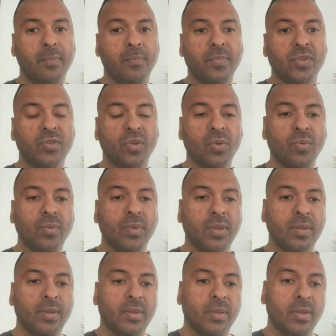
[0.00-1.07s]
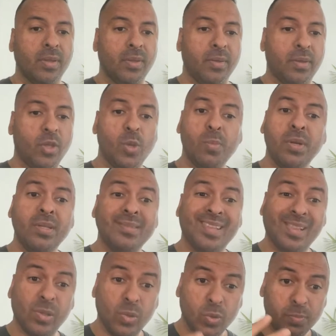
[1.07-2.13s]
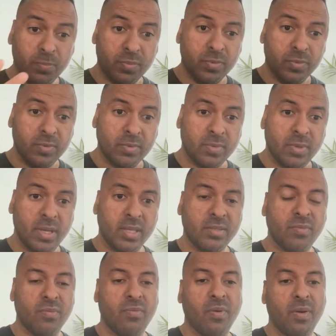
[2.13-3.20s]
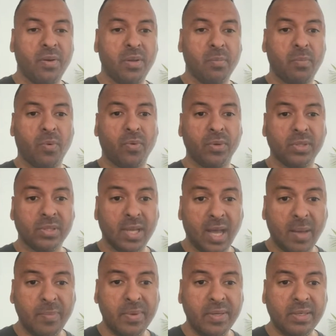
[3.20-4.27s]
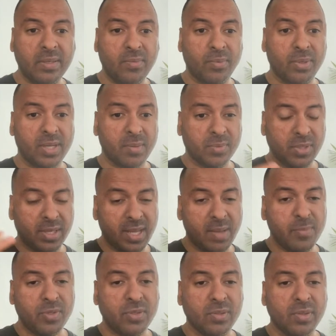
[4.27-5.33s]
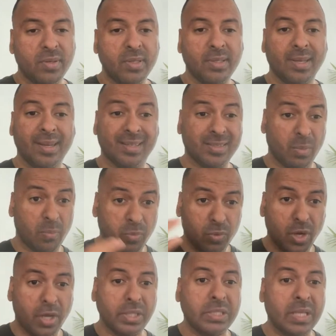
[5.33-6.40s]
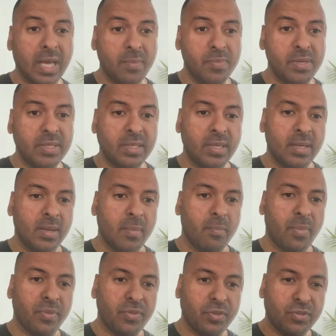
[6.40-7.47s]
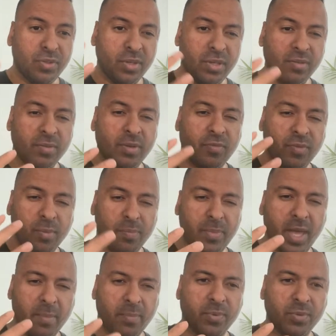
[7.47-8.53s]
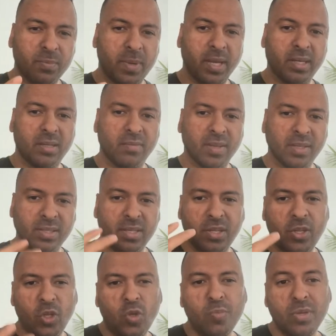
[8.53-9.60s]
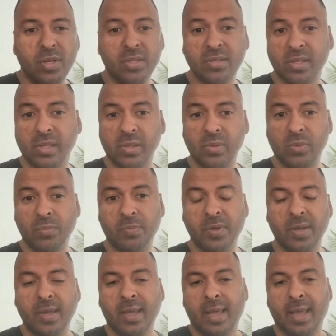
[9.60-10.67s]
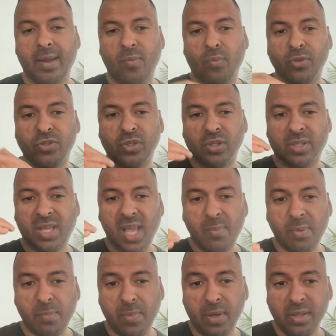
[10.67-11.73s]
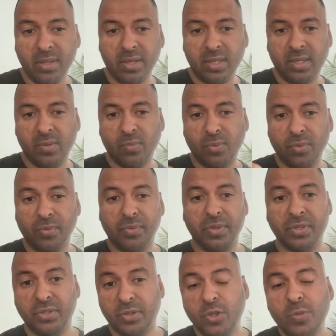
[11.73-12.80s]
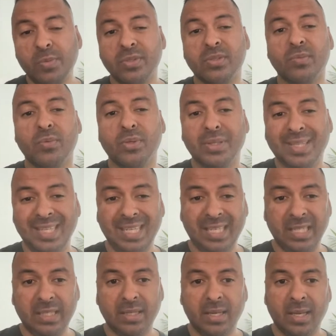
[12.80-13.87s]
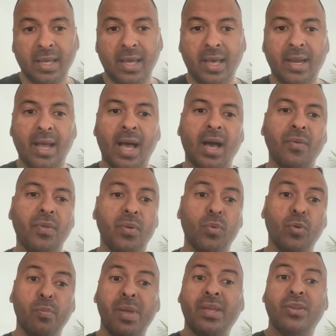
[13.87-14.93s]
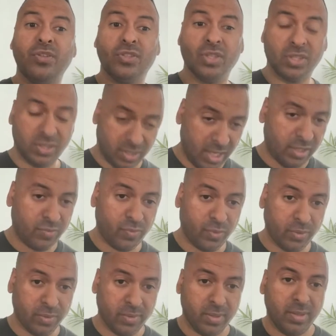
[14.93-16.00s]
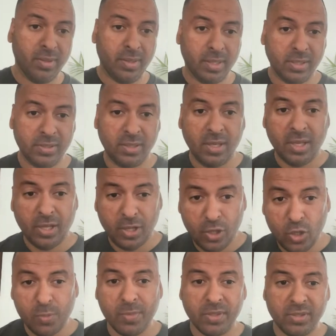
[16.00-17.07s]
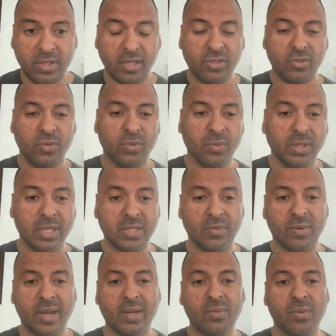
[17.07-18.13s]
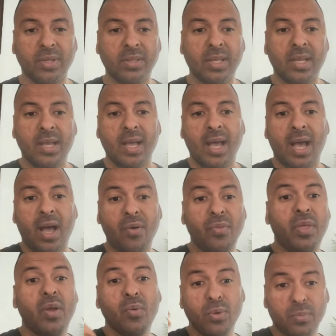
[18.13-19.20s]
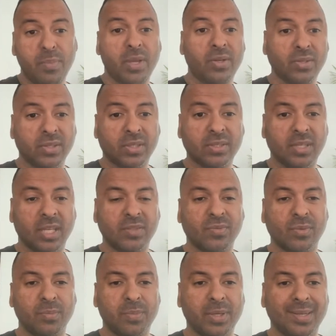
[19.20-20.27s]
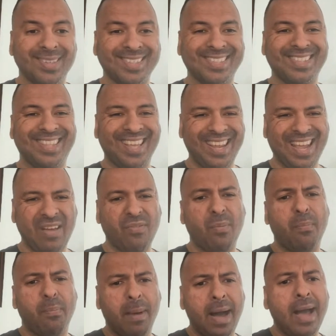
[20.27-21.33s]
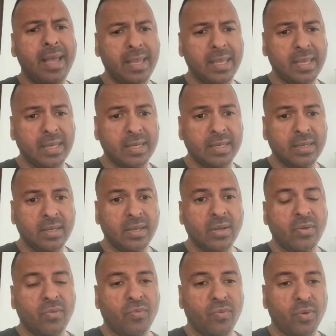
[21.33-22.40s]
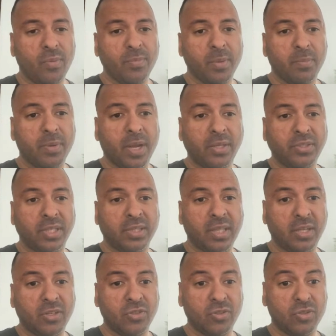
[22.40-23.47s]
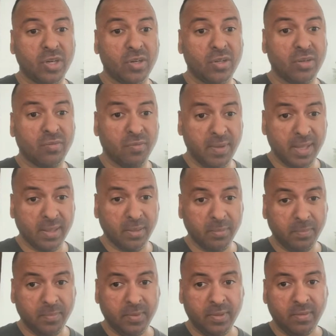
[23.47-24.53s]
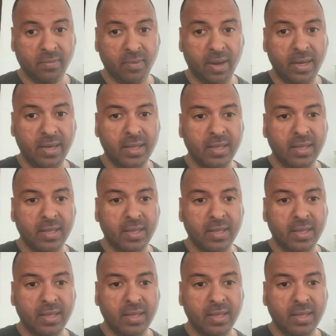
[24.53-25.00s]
So human in the loop is a very important topic when it comes to AI machine learning, and it's a broad topic, but just think of it from that perspective, as in human in the loop, and what sort of capability will these humans will need, and how they will make you successful, these humans that you will interact with, how they will make you successful because they have a buy-in from the project that you're trying to develop, right?